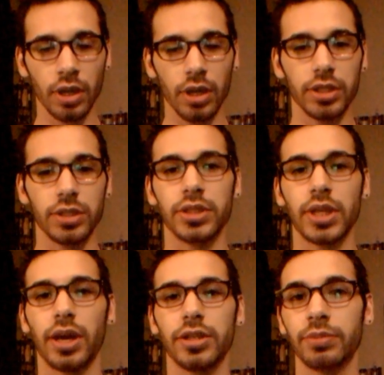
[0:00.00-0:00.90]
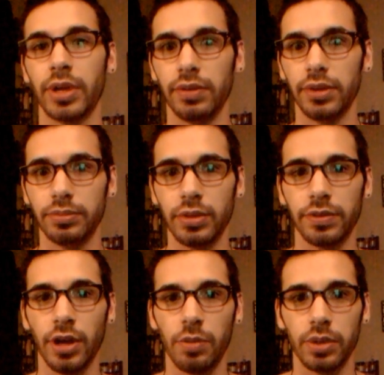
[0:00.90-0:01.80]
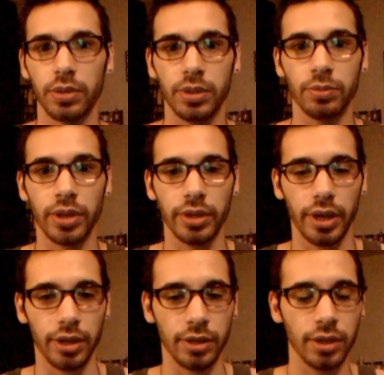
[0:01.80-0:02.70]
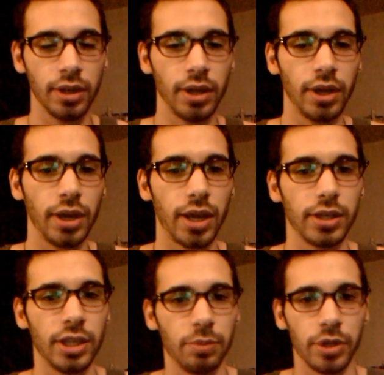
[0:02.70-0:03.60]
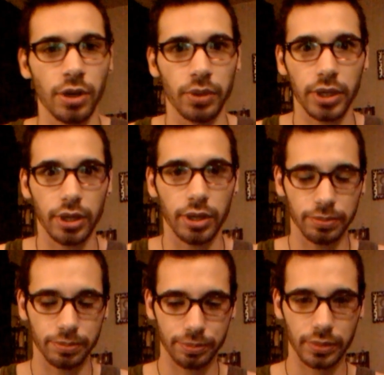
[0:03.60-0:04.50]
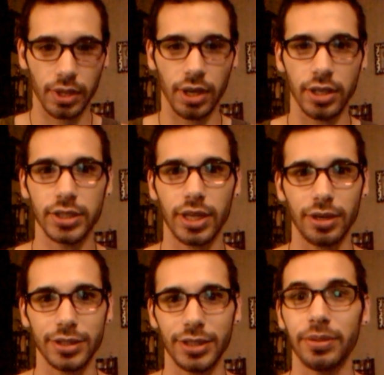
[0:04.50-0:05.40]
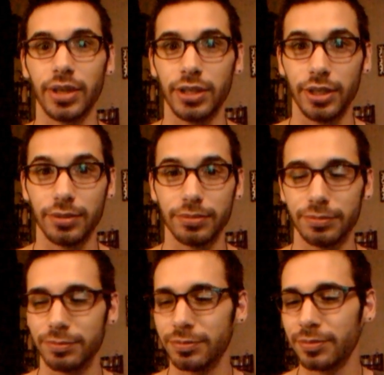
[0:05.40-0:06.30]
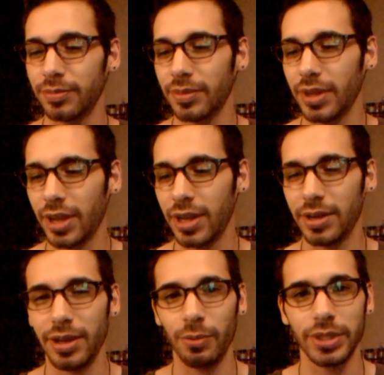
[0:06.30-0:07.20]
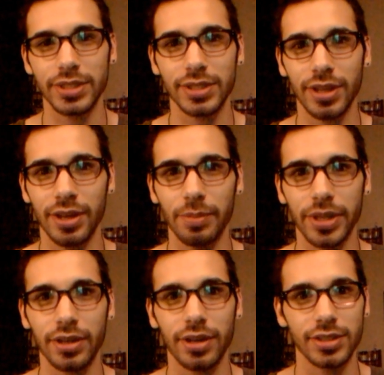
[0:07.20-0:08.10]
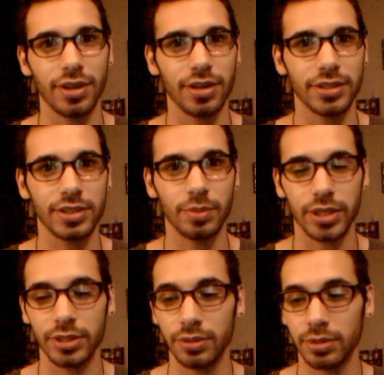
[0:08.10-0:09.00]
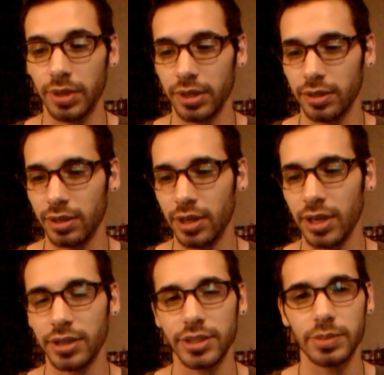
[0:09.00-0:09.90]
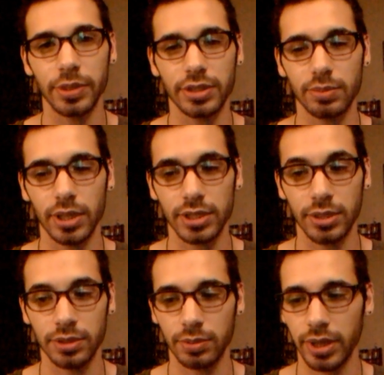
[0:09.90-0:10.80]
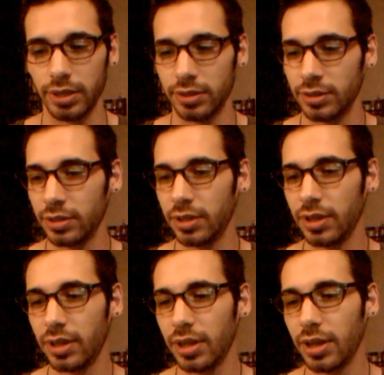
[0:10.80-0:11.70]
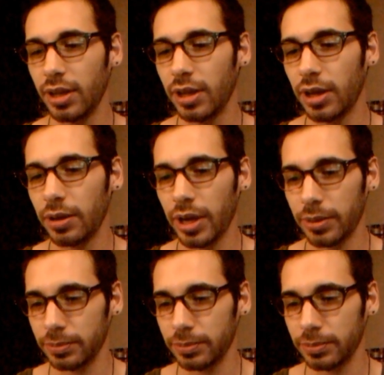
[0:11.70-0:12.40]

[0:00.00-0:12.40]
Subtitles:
So shout out to Raven for helping me run that and keep it going good. Shout out to you, thank you. And may the gods and goddesses bless you as well. And the spirits bless you as well. Okay.